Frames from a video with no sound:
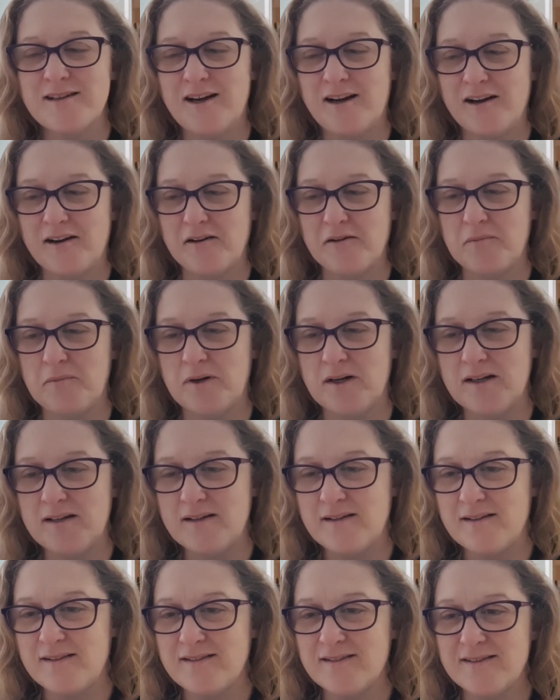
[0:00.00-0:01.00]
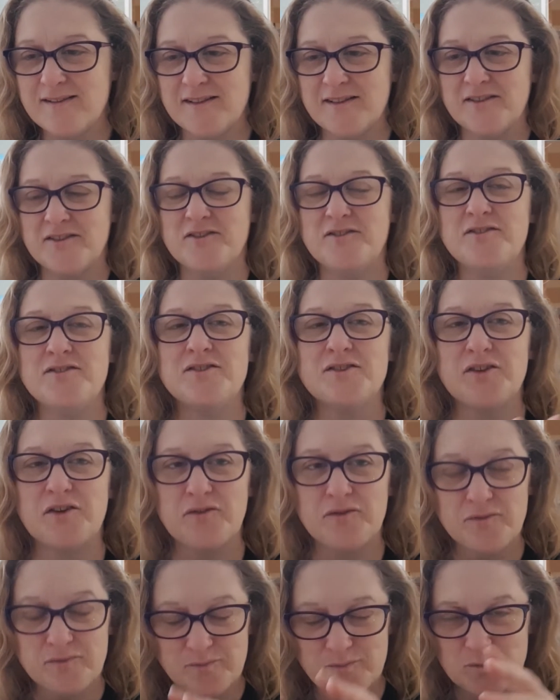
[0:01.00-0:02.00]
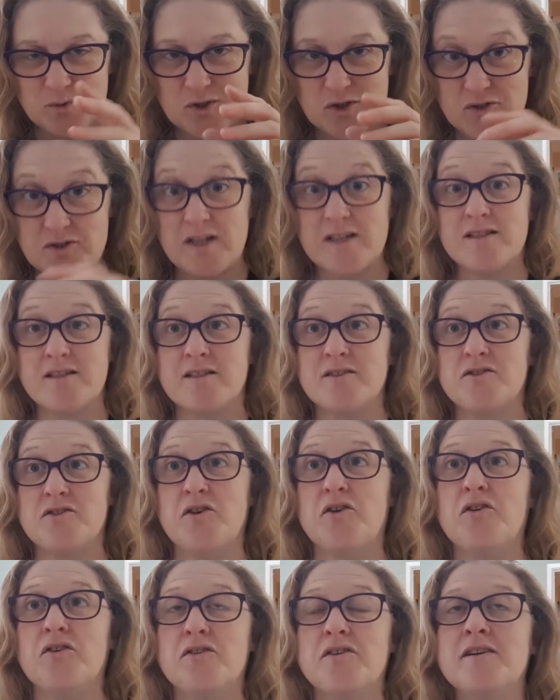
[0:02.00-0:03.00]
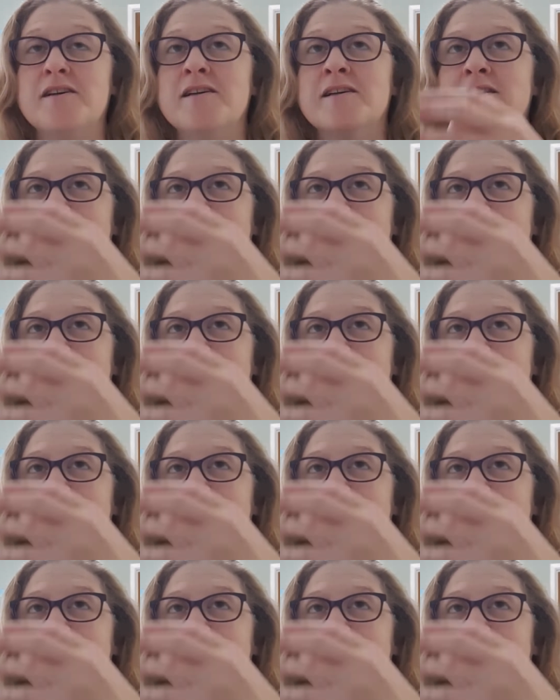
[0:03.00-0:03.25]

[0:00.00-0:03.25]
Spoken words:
the sort of stress has gone,